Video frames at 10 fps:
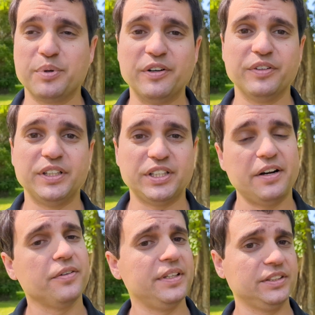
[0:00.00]
privilege, and
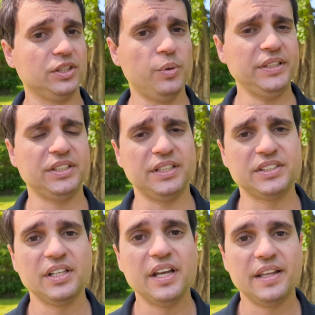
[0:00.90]
I don't think it's a
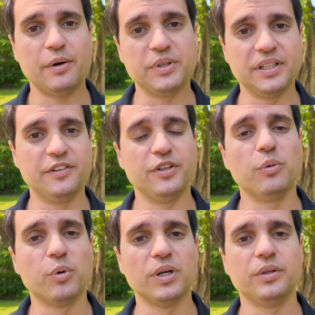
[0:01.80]
coincidence, that we live in a
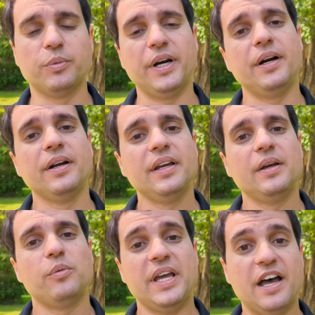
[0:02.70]
world where
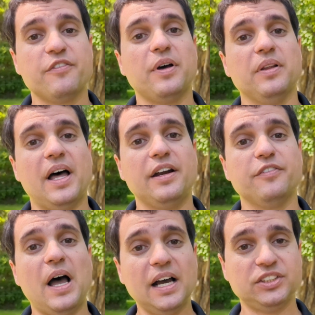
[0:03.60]
we have a lot
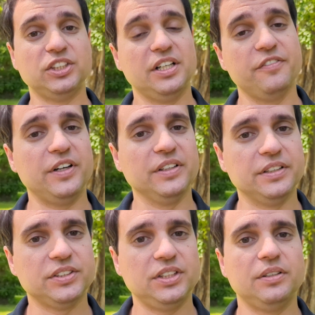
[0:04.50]
of oxygen and very
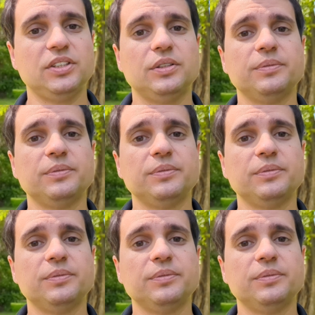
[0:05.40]
little CO2.